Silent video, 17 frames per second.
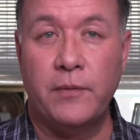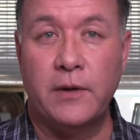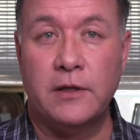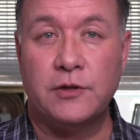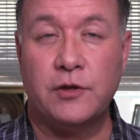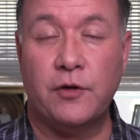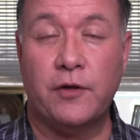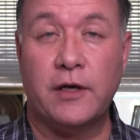
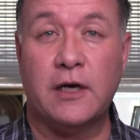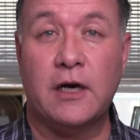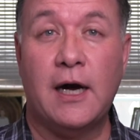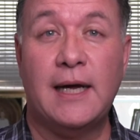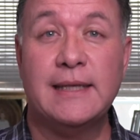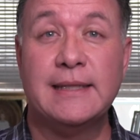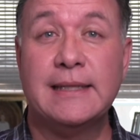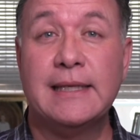so that
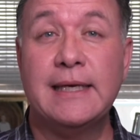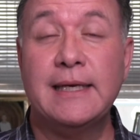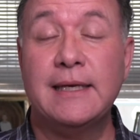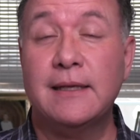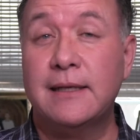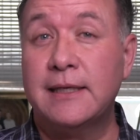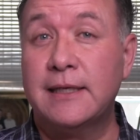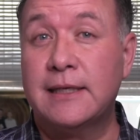God
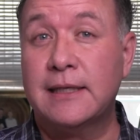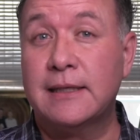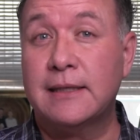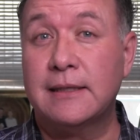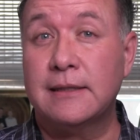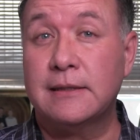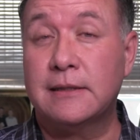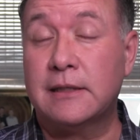legally
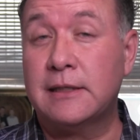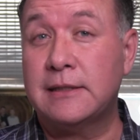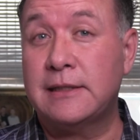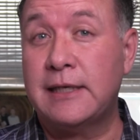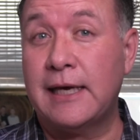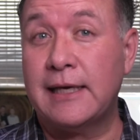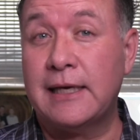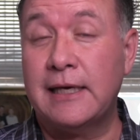could, could
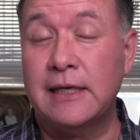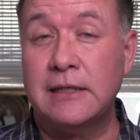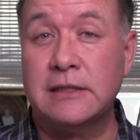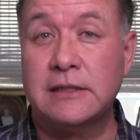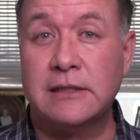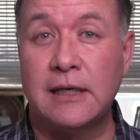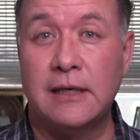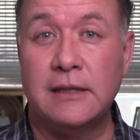take his
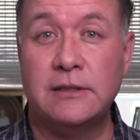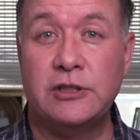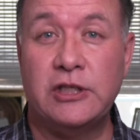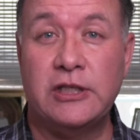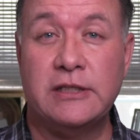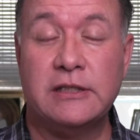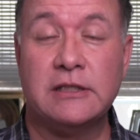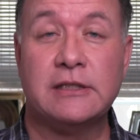son,
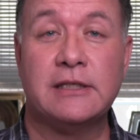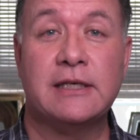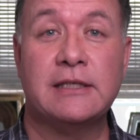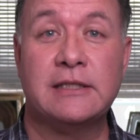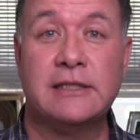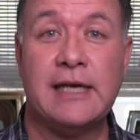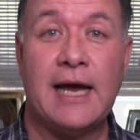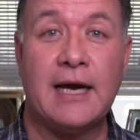Jesus, and
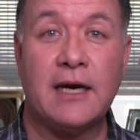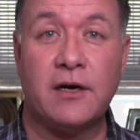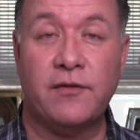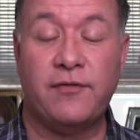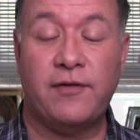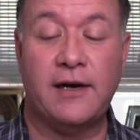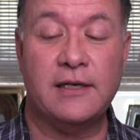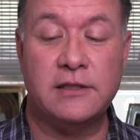
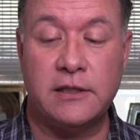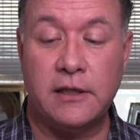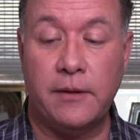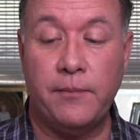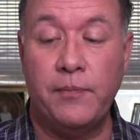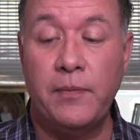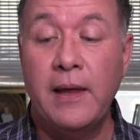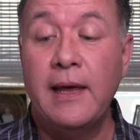sacrifice
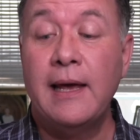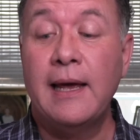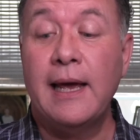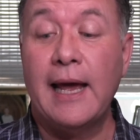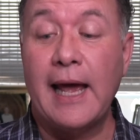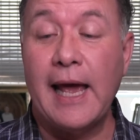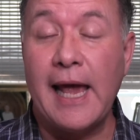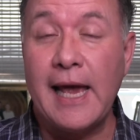him.
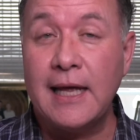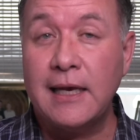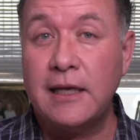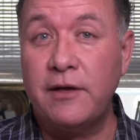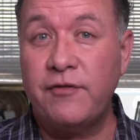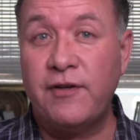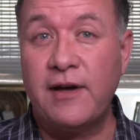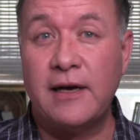And
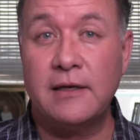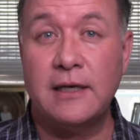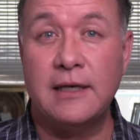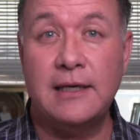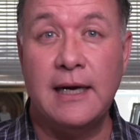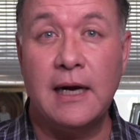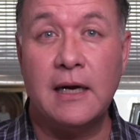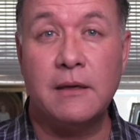he found a
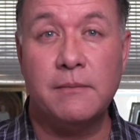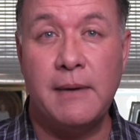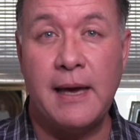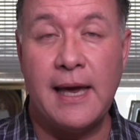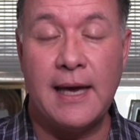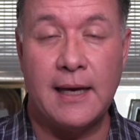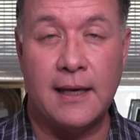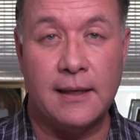young
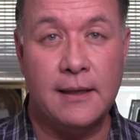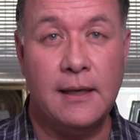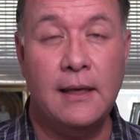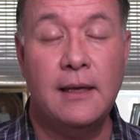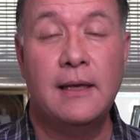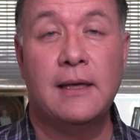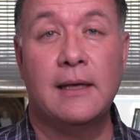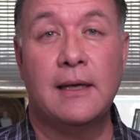man
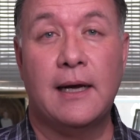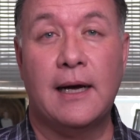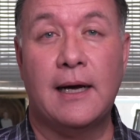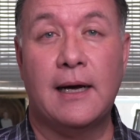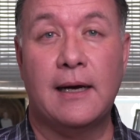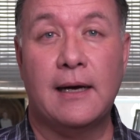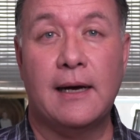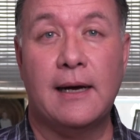
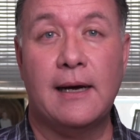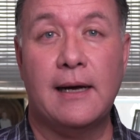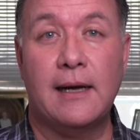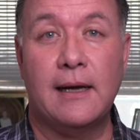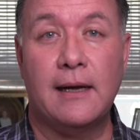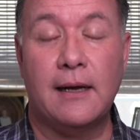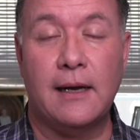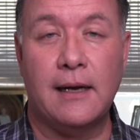uh,
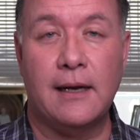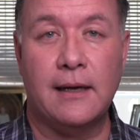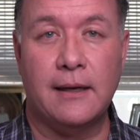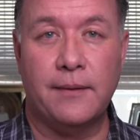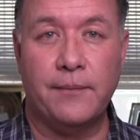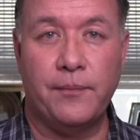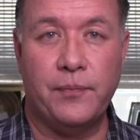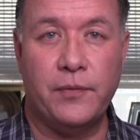
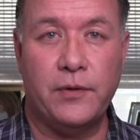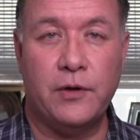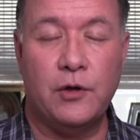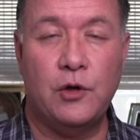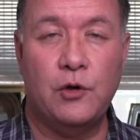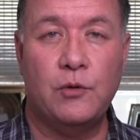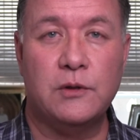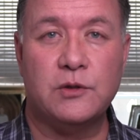um,
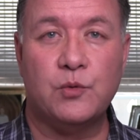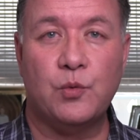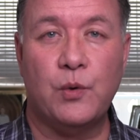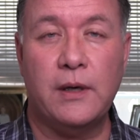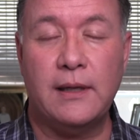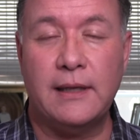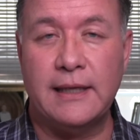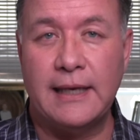who was
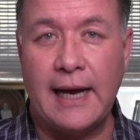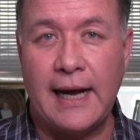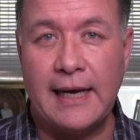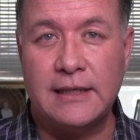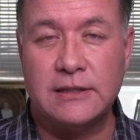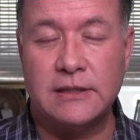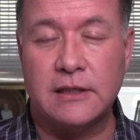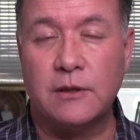willing,
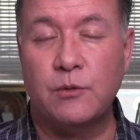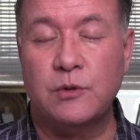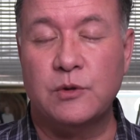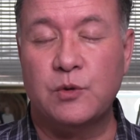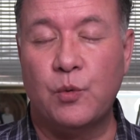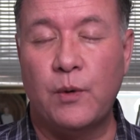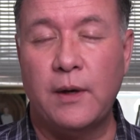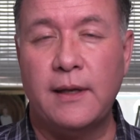Isaac was
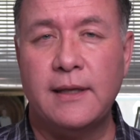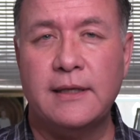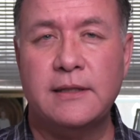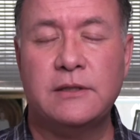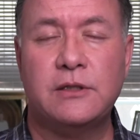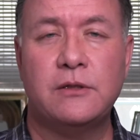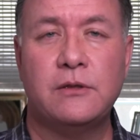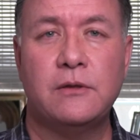willing
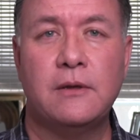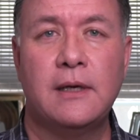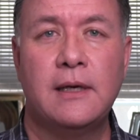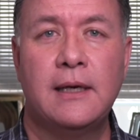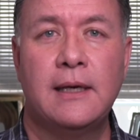to